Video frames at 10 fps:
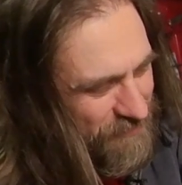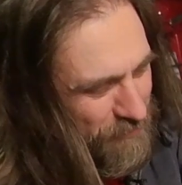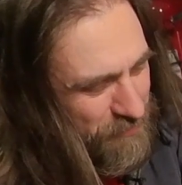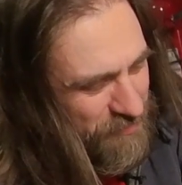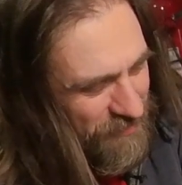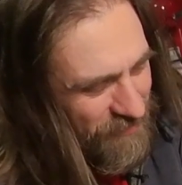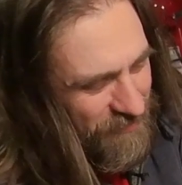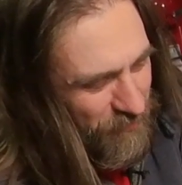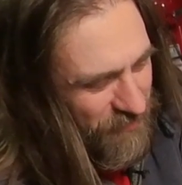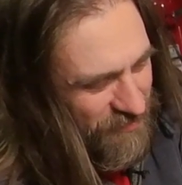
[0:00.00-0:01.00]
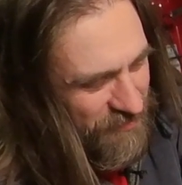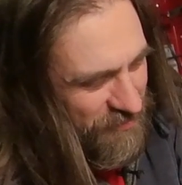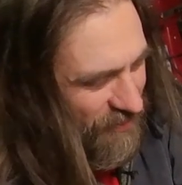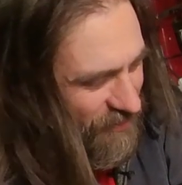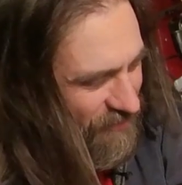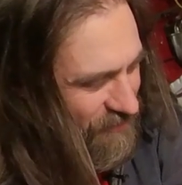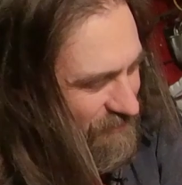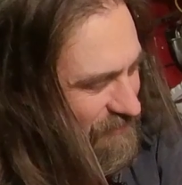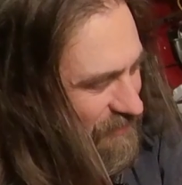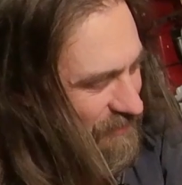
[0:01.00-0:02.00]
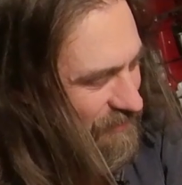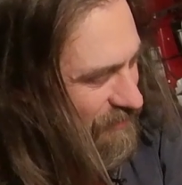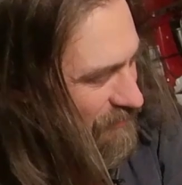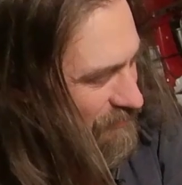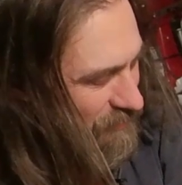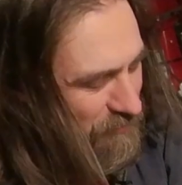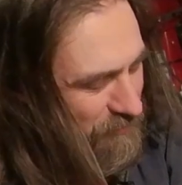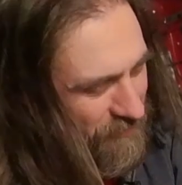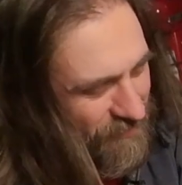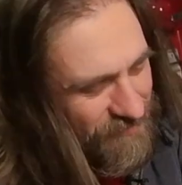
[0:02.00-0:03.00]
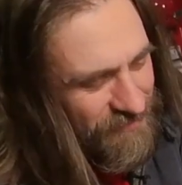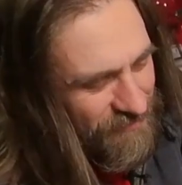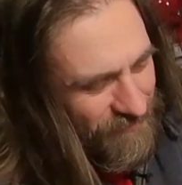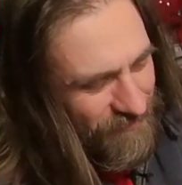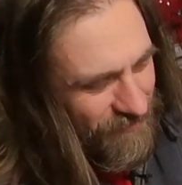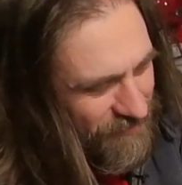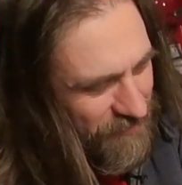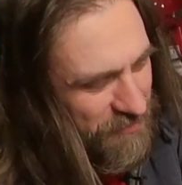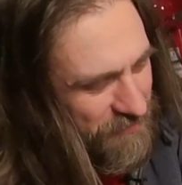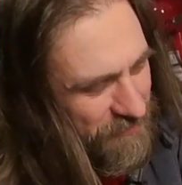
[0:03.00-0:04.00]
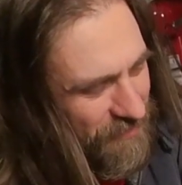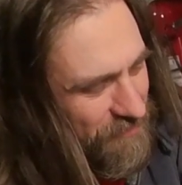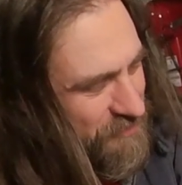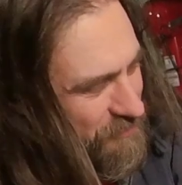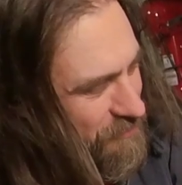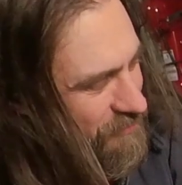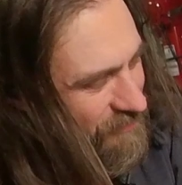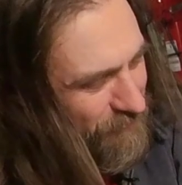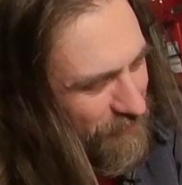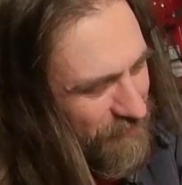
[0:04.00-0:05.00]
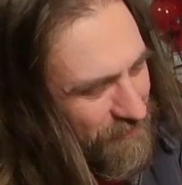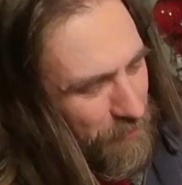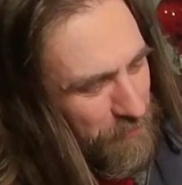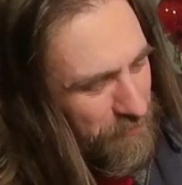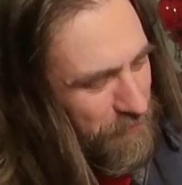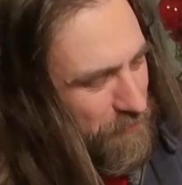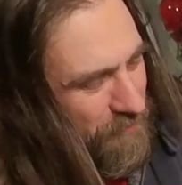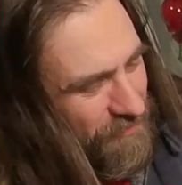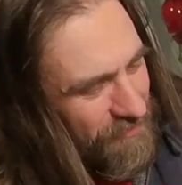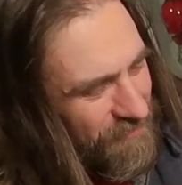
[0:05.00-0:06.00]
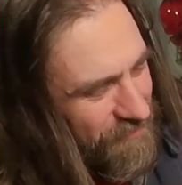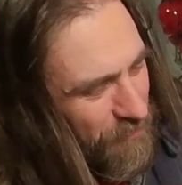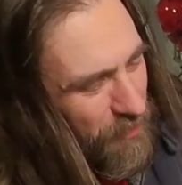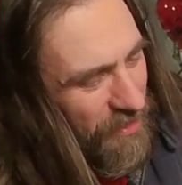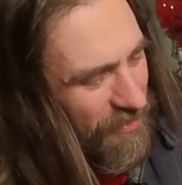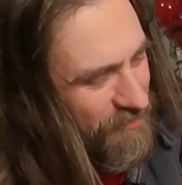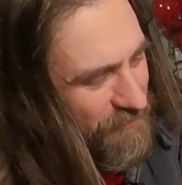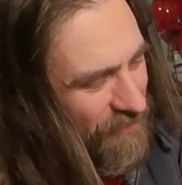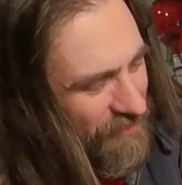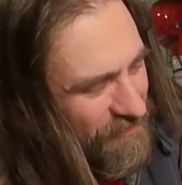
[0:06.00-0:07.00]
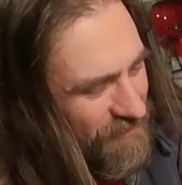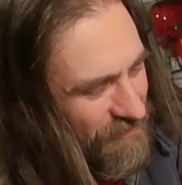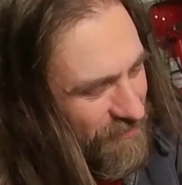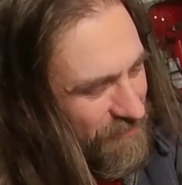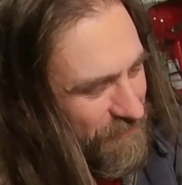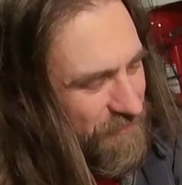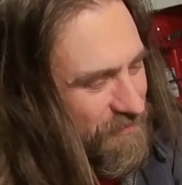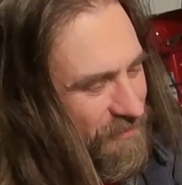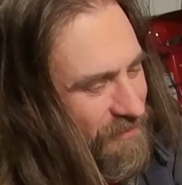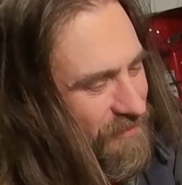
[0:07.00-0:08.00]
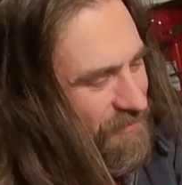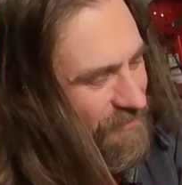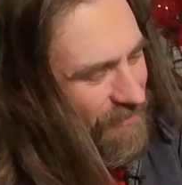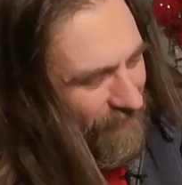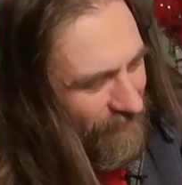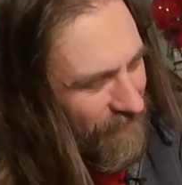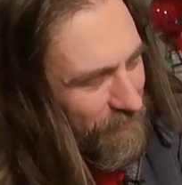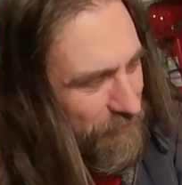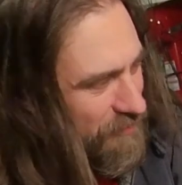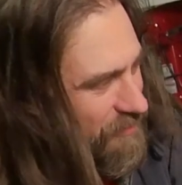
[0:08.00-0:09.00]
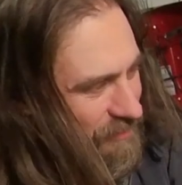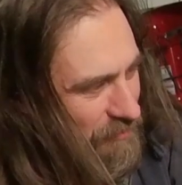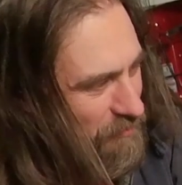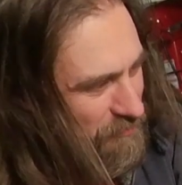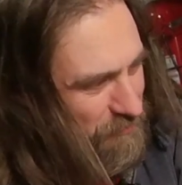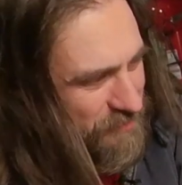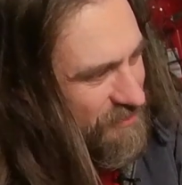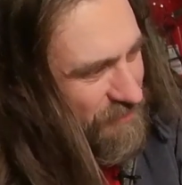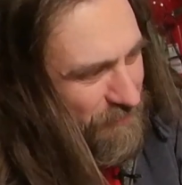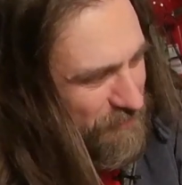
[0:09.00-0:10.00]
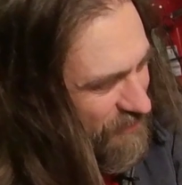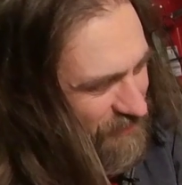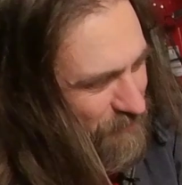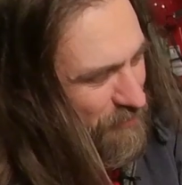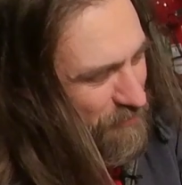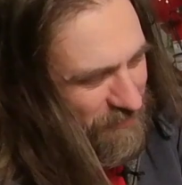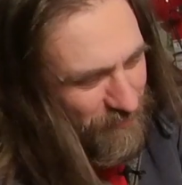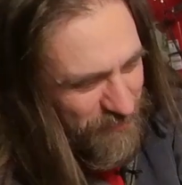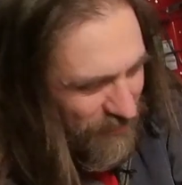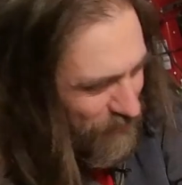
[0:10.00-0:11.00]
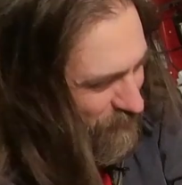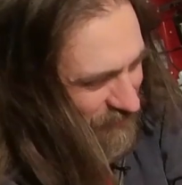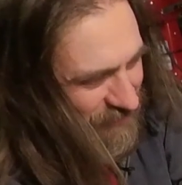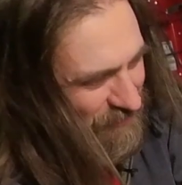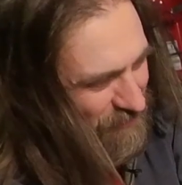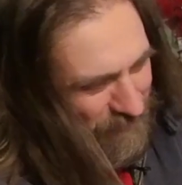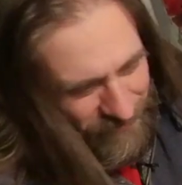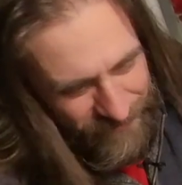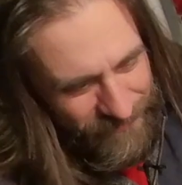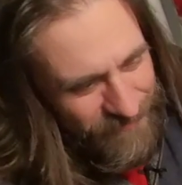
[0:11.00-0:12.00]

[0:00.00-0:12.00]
you started with DJI air units and digital gear, so you didn't even go through the pain of analog of everything. All the receivers had to be hooked up separately, and all the